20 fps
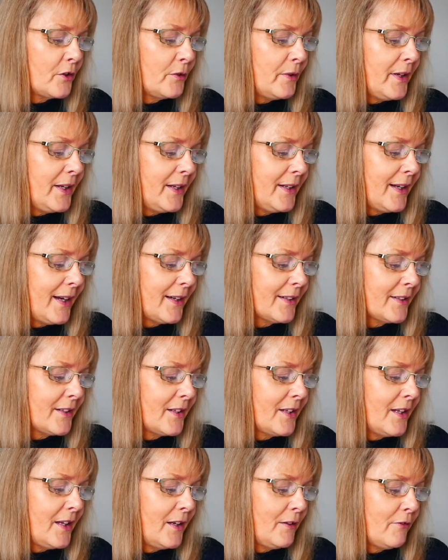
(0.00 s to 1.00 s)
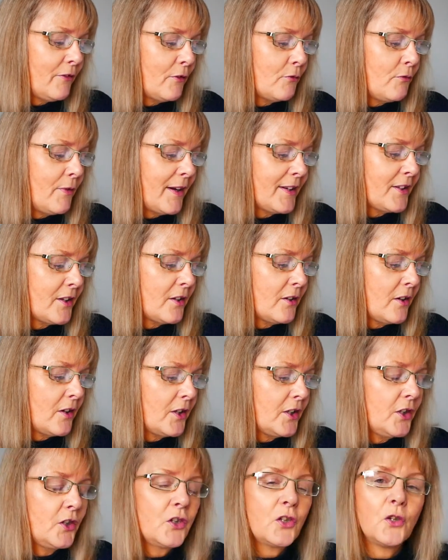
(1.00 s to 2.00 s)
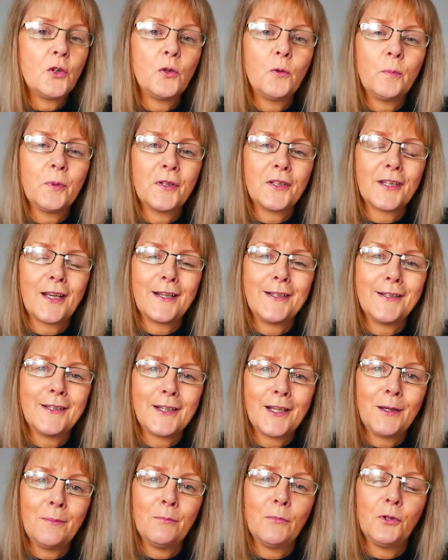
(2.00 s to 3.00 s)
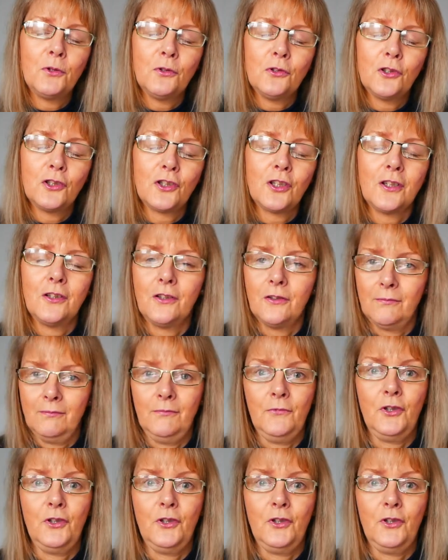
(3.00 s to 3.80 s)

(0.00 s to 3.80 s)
Grain Active Retinoid 2% Emulsion.